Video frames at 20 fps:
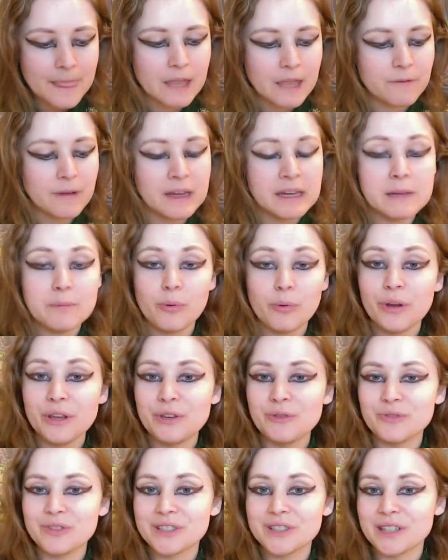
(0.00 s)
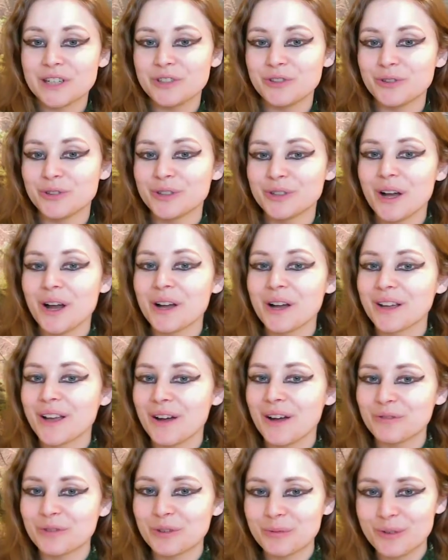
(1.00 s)
At any point you decide you're
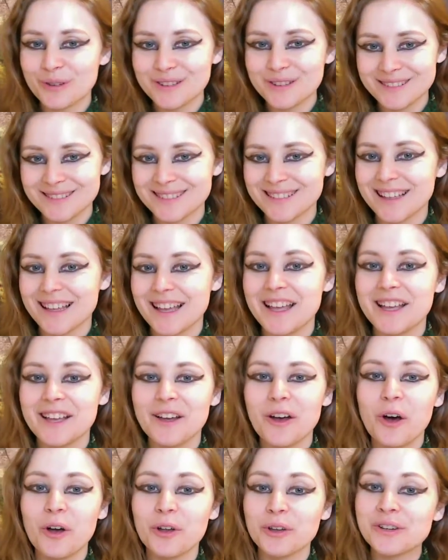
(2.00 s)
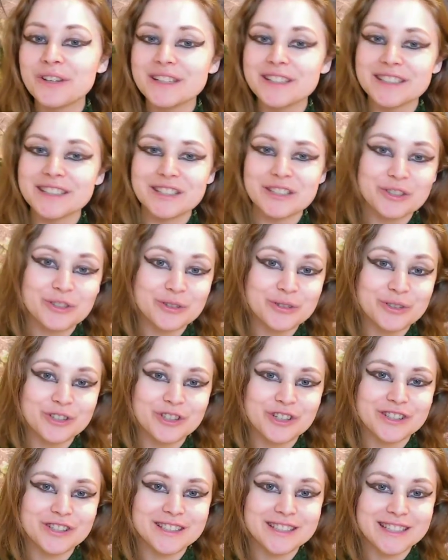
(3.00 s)
uncomfortable, all you need to do is
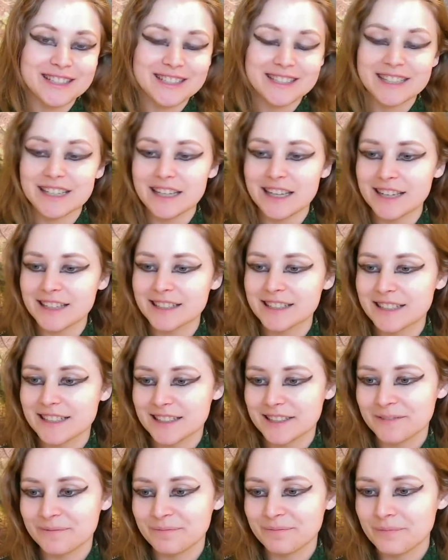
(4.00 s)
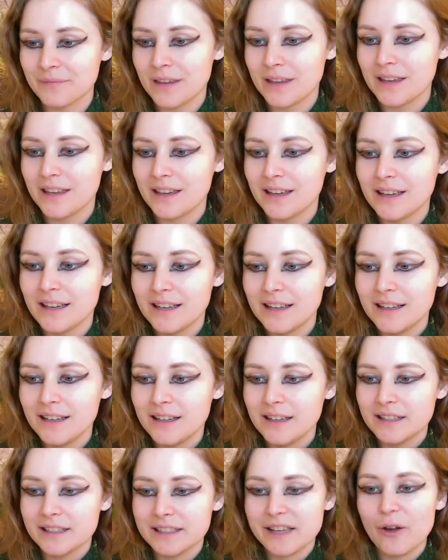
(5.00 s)
just disconnect.
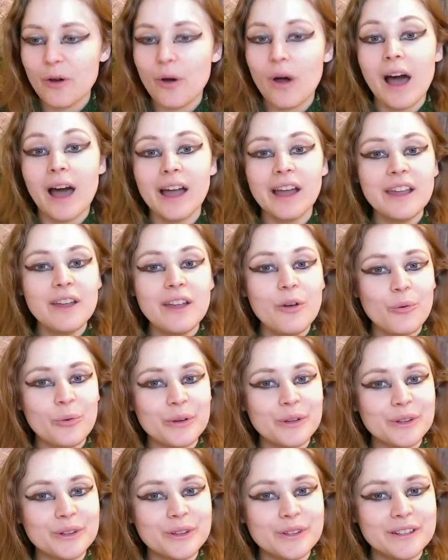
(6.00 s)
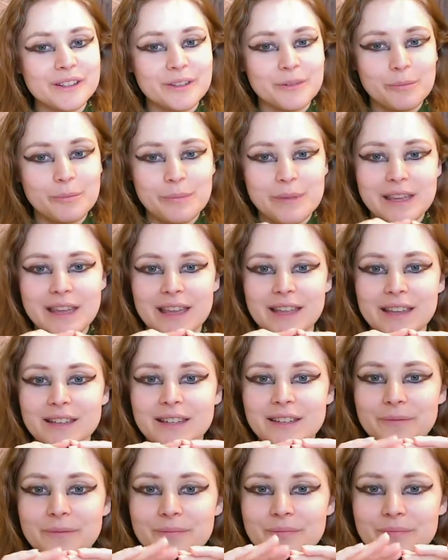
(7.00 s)
So I will begin.